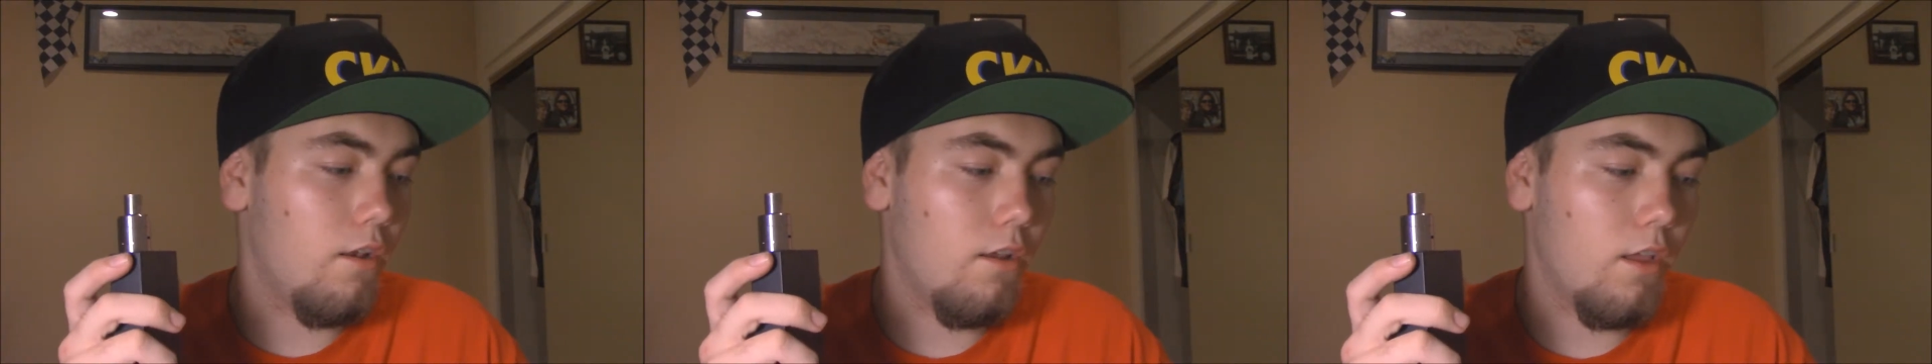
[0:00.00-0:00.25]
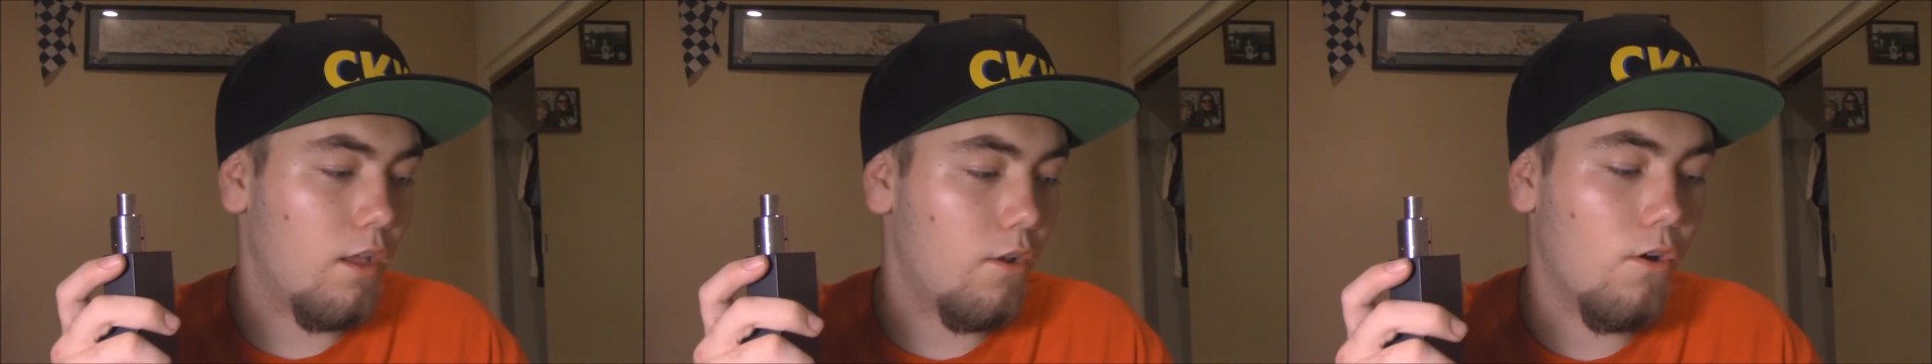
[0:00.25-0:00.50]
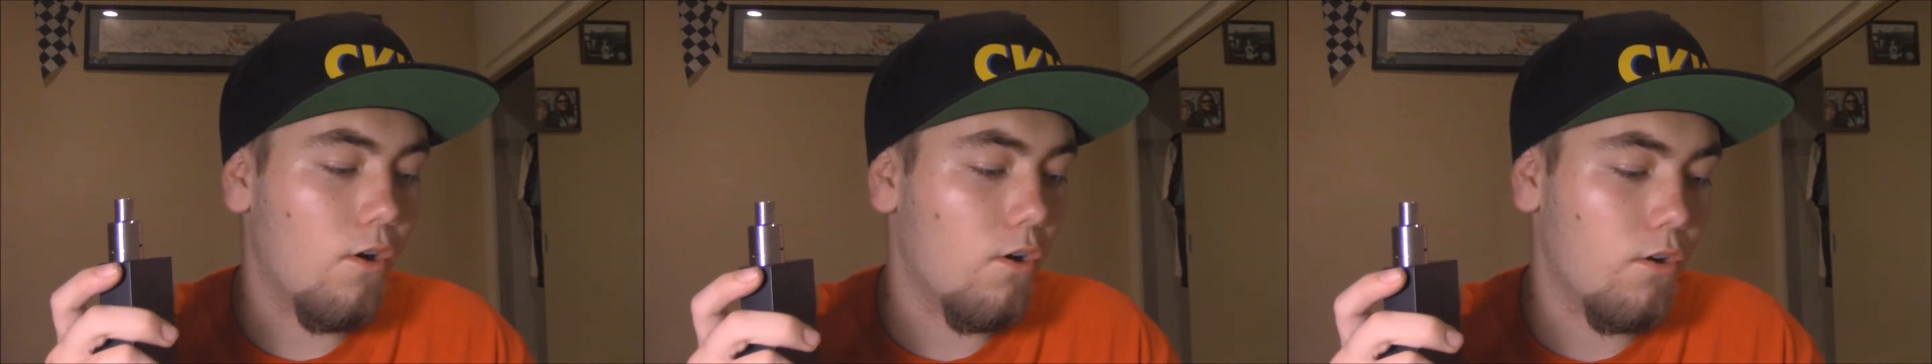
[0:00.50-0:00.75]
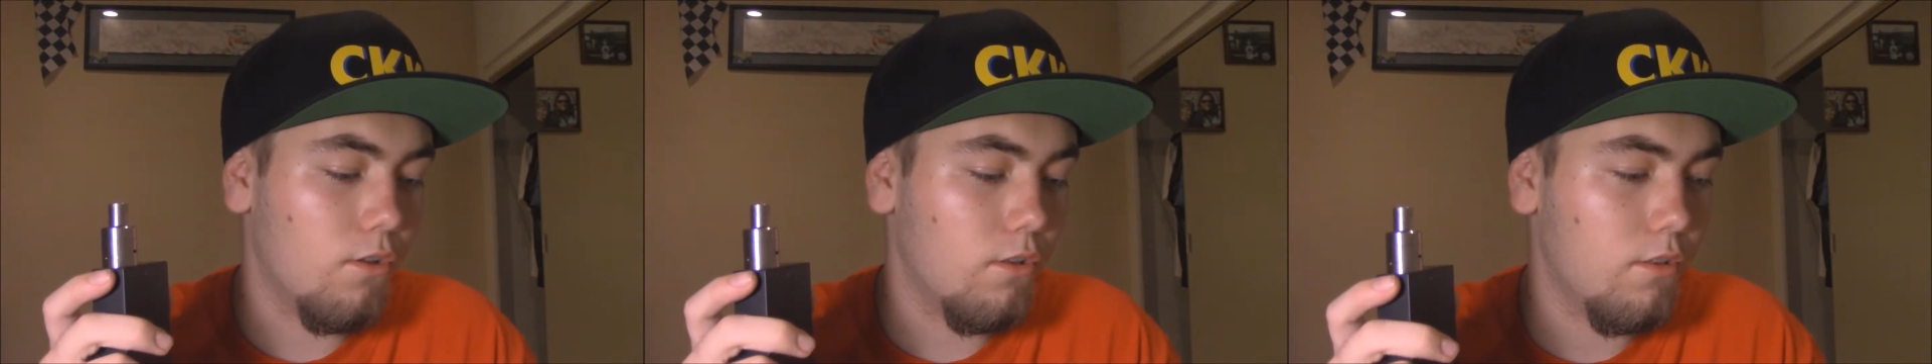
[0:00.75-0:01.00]
at
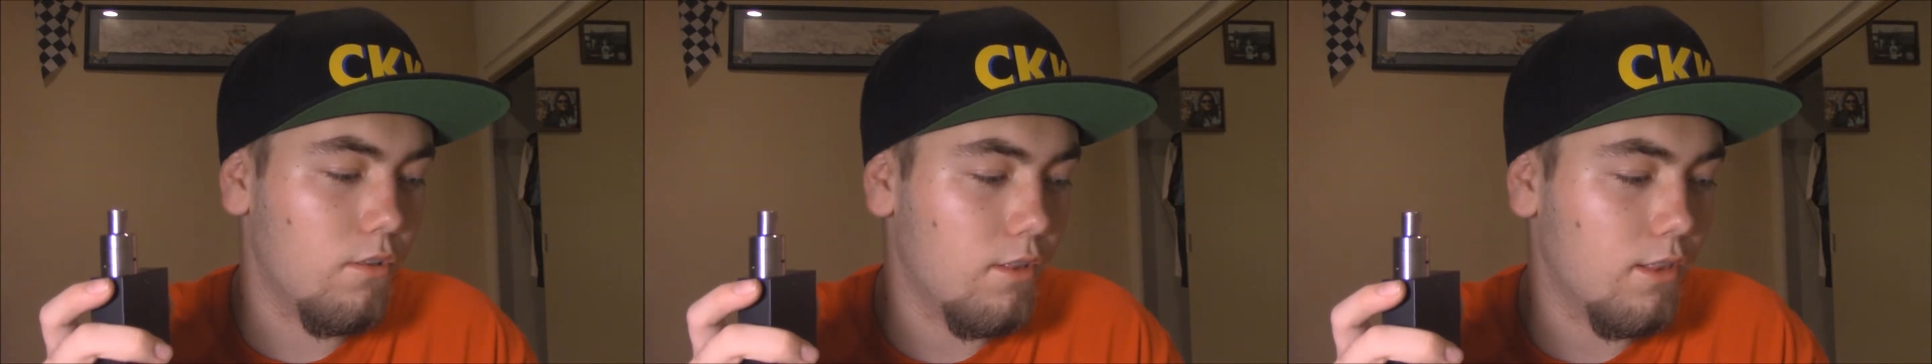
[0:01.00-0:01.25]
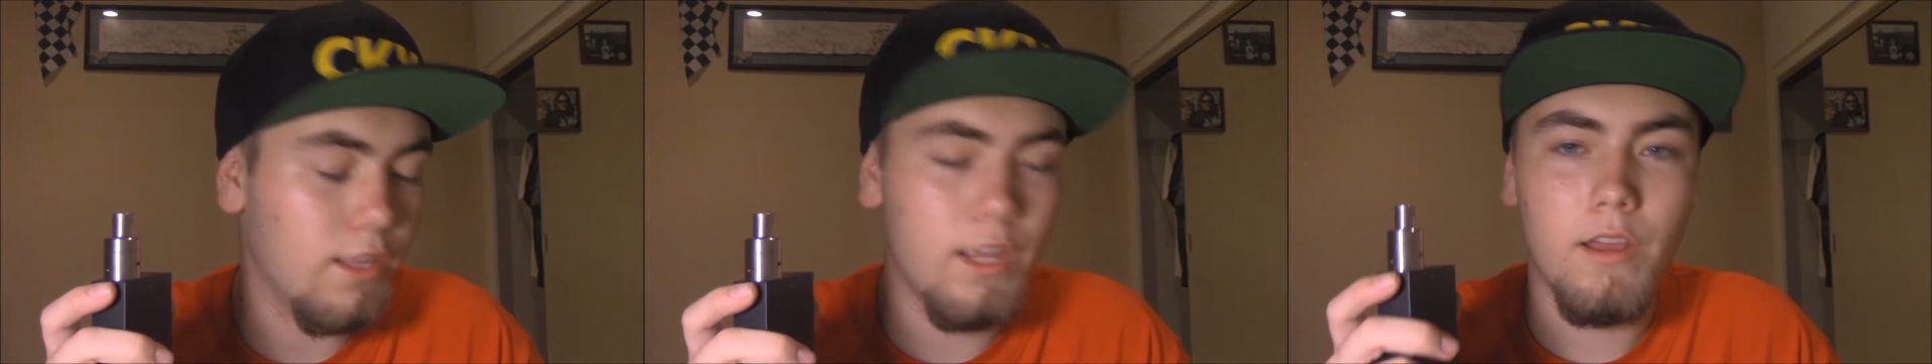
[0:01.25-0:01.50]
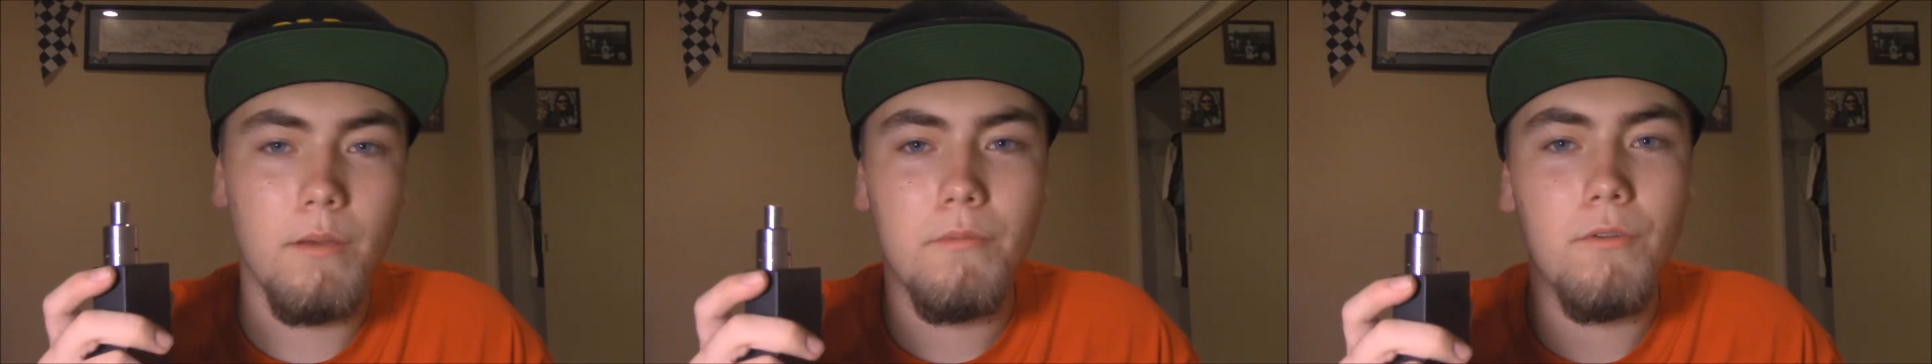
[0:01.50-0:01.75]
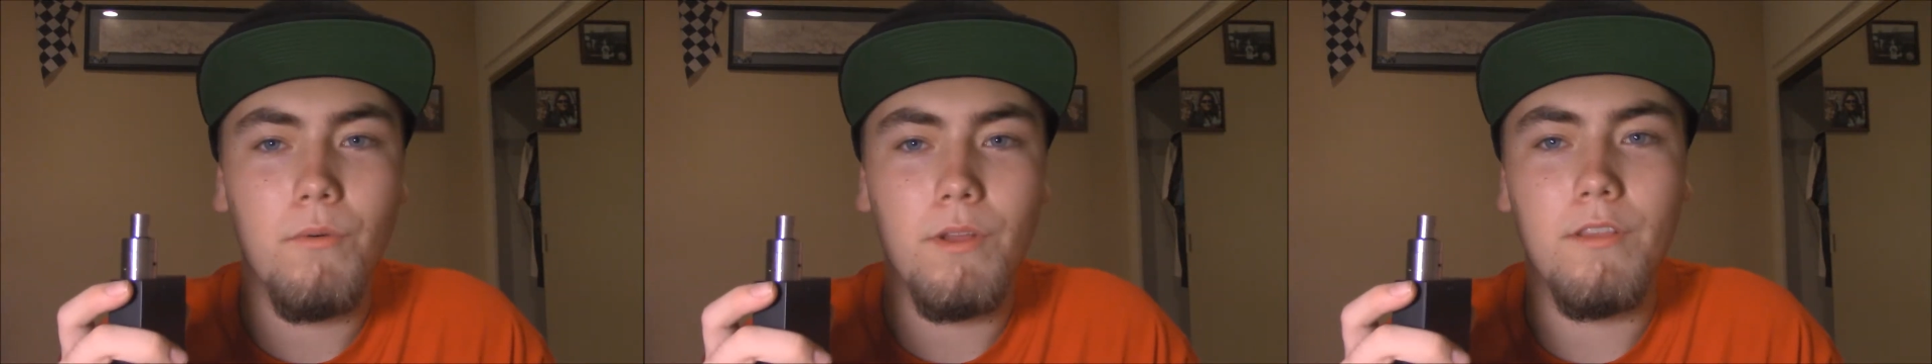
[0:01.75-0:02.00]
all lead up
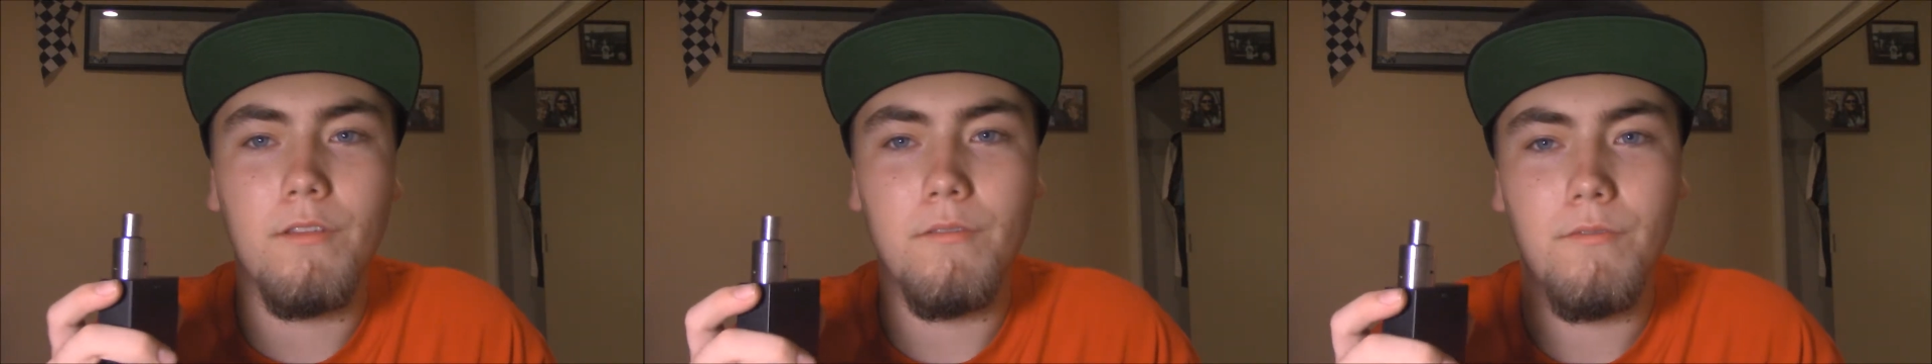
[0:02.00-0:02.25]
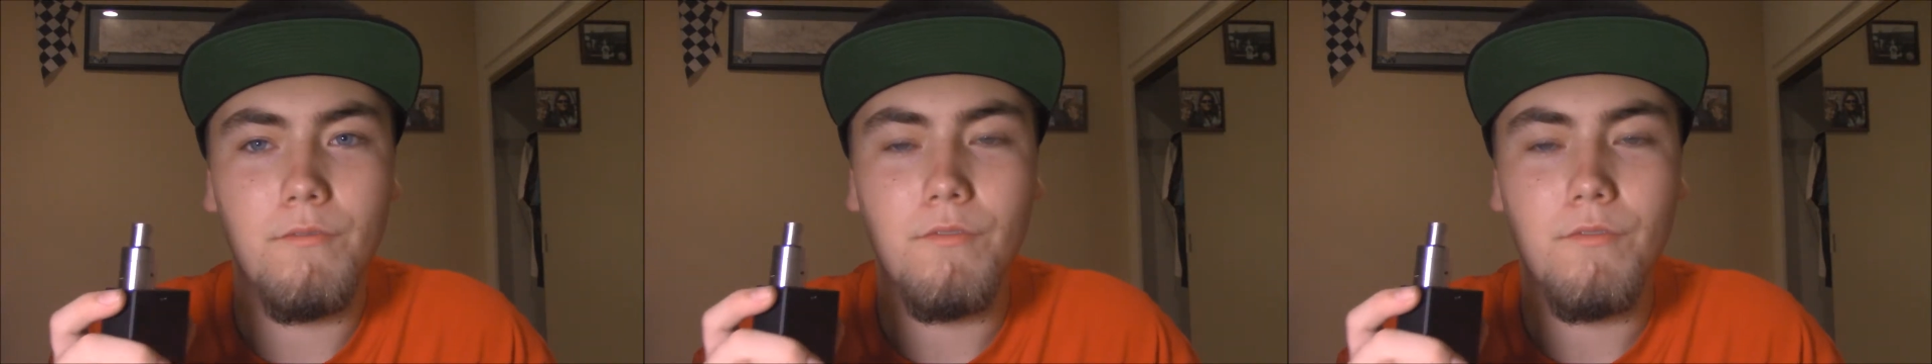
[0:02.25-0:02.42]
to what the